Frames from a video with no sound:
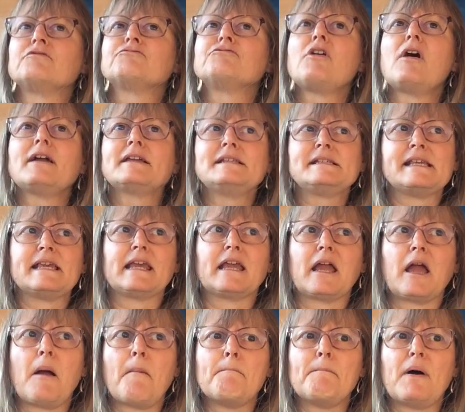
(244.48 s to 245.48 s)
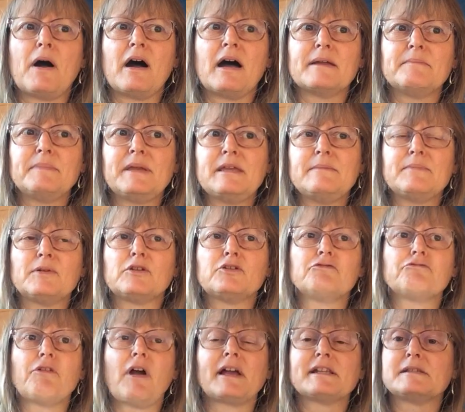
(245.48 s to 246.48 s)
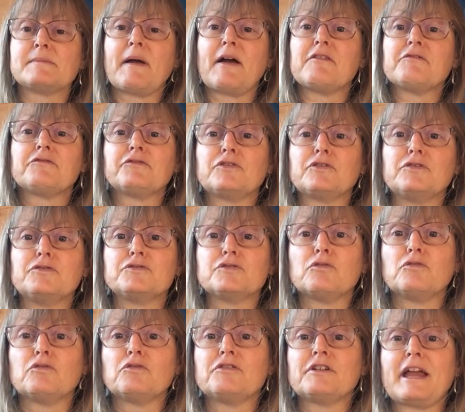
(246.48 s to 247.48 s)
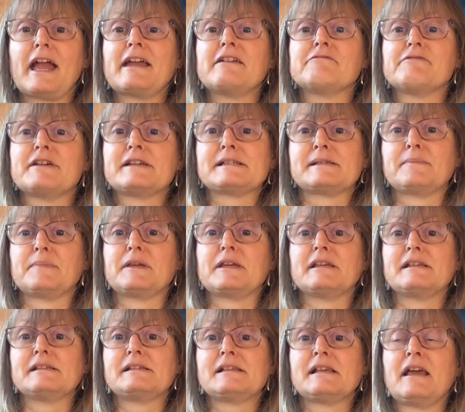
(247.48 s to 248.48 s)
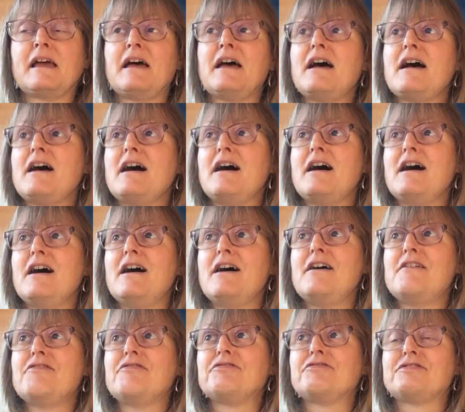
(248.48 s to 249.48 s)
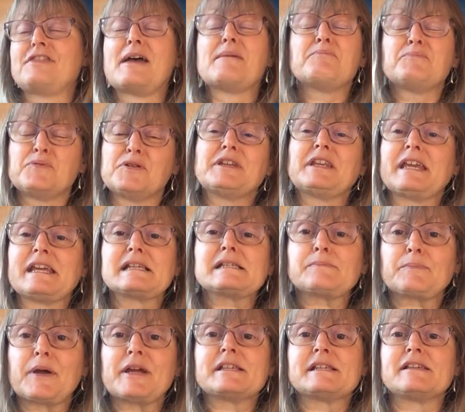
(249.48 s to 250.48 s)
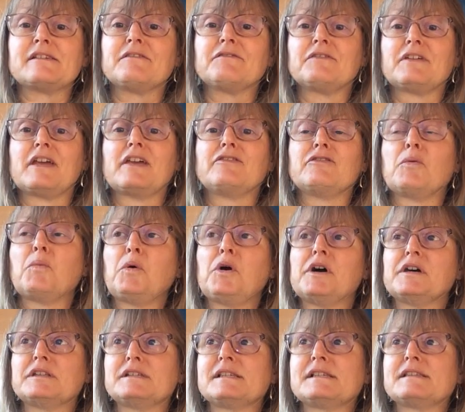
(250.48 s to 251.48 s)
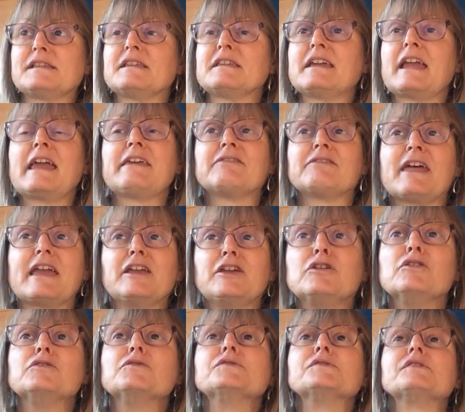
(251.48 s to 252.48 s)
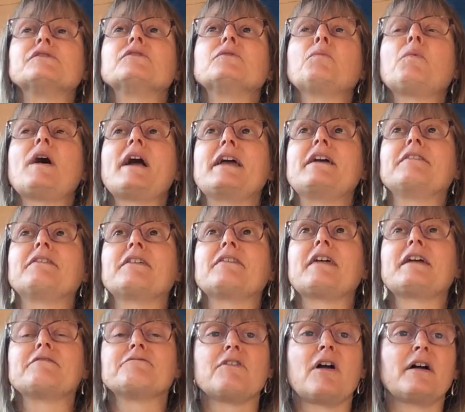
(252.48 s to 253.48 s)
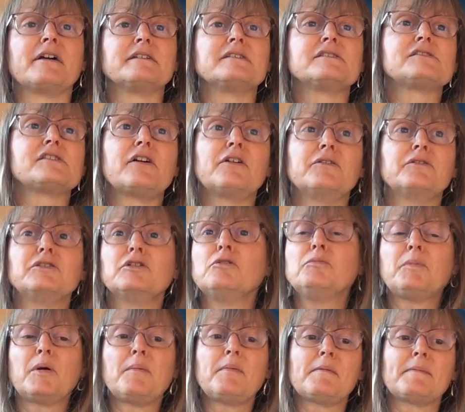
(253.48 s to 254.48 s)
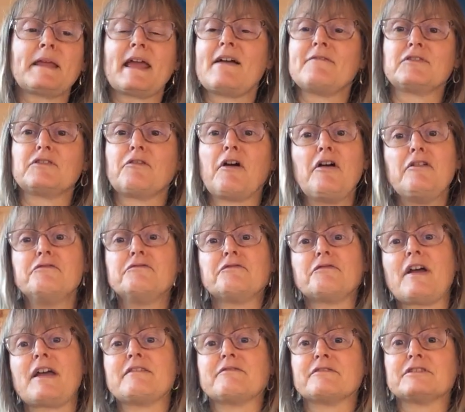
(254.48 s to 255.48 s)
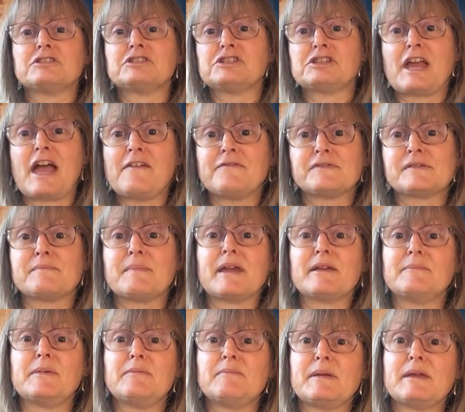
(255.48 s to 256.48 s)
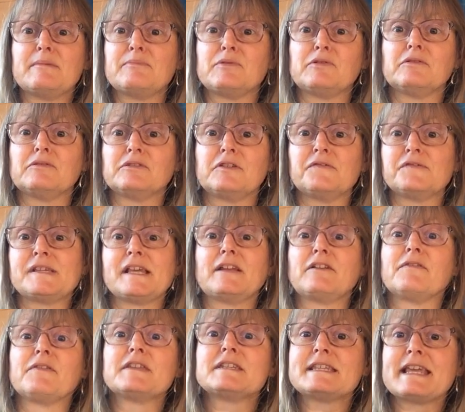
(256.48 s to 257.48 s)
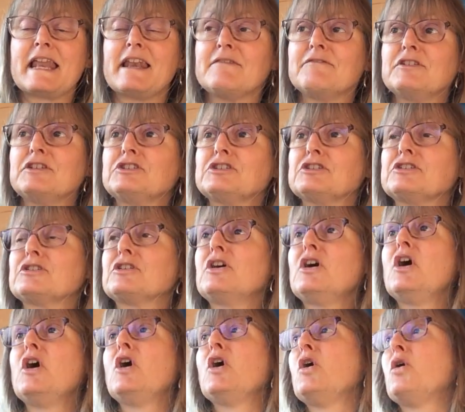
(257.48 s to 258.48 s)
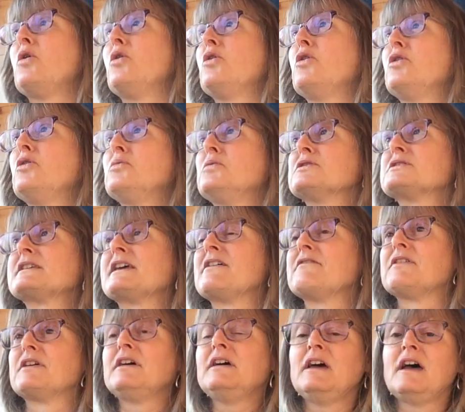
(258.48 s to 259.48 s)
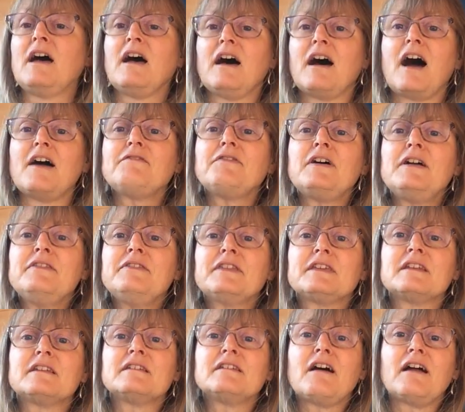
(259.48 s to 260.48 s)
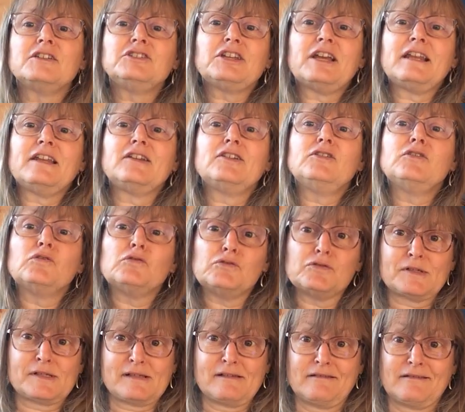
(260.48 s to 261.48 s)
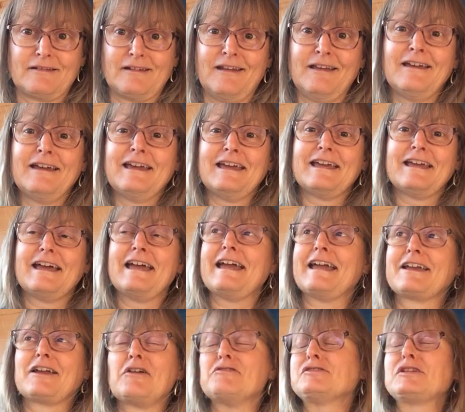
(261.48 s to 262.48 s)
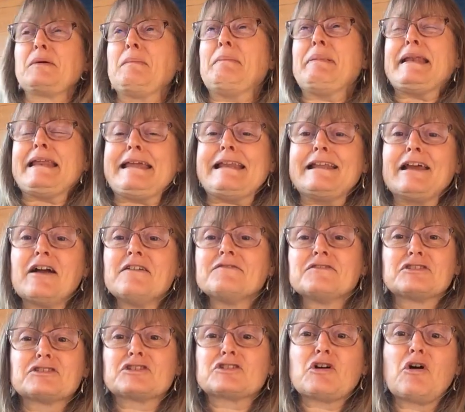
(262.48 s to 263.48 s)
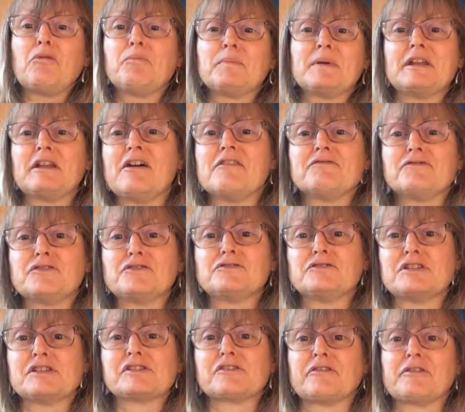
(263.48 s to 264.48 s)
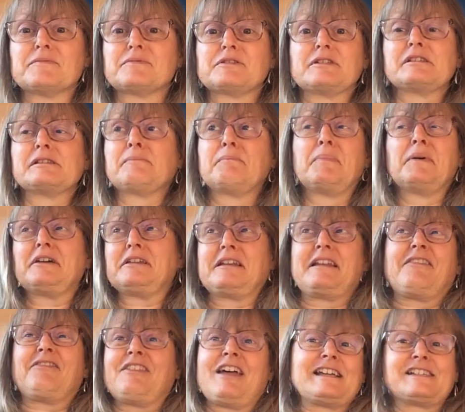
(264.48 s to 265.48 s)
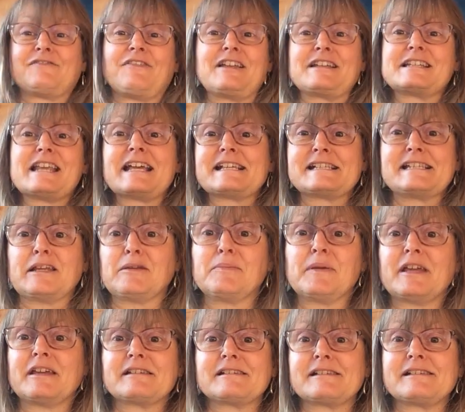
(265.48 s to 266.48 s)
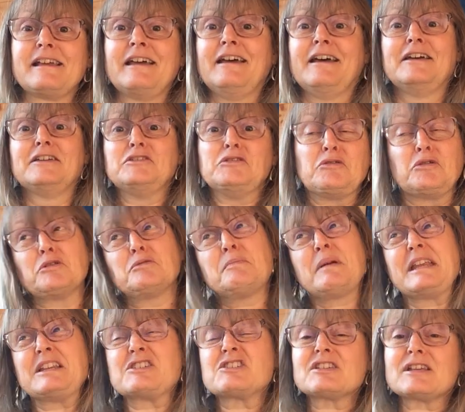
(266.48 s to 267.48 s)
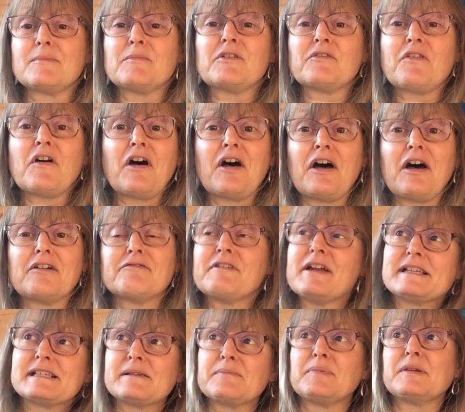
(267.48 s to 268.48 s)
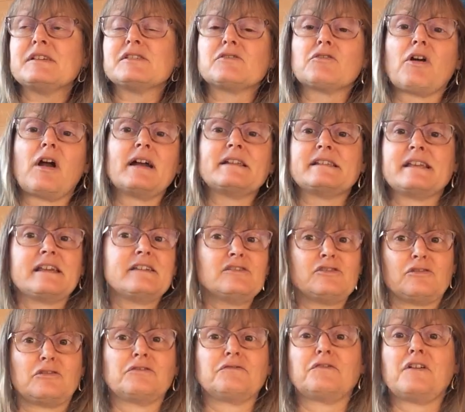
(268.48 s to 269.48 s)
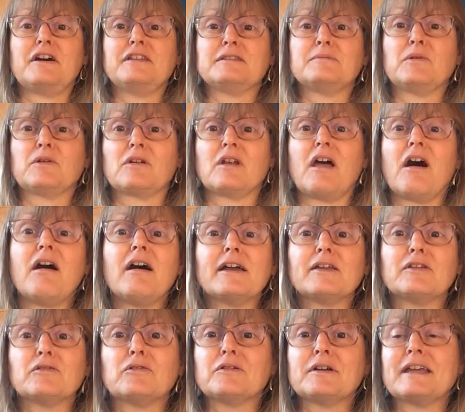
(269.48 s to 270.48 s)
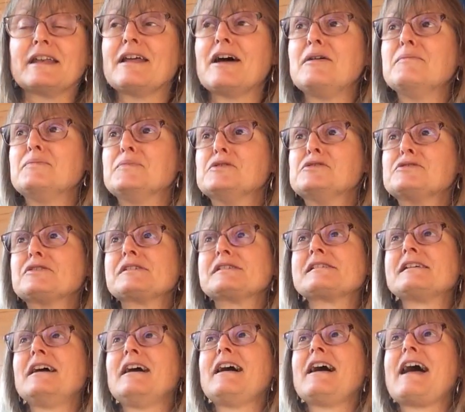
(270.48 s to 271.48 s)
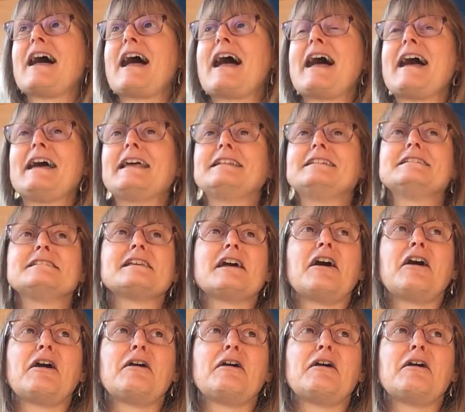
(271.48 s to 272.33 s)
writing by people who write about food or create recipes, they're pretty expressive in the words that they use and the way that they write. So you'll probably have your own favourite chefs, maybe people you've seen on the television or whatever. I find that Nigel Lawson goes completely over the top in her food descriptions, but that's fantastic because you could pinch some of her recipes or ideas. You could find them online or in her books, and